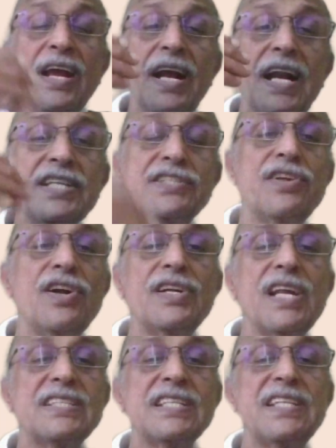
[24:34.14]
It is not
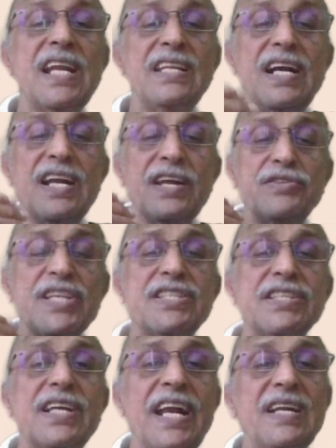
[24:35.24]
necessary that you
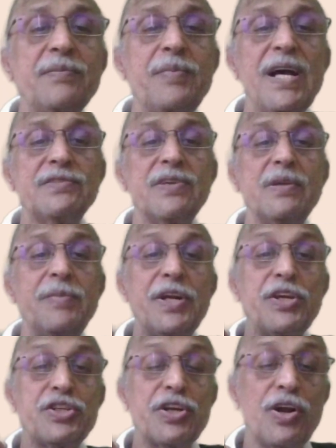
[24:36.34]
just create a password, but
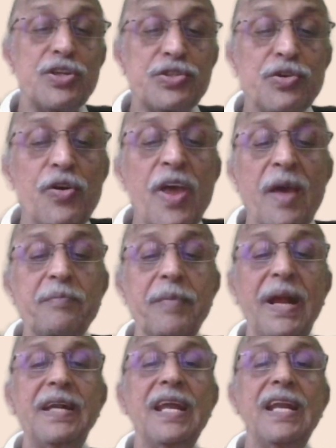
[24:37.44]
you should also
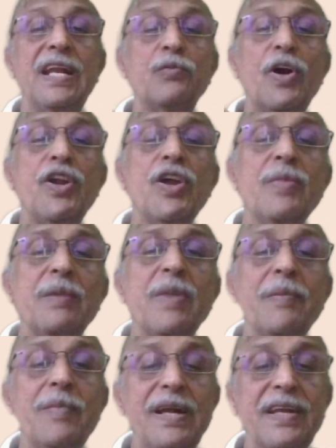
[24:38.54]
maintain it. What do you mean by
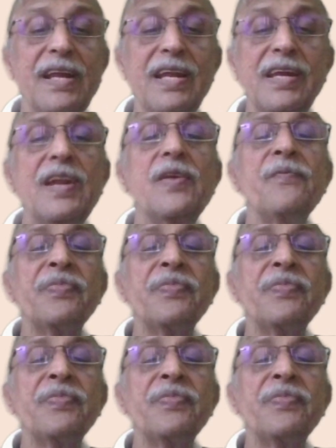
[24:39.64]
maintaining it?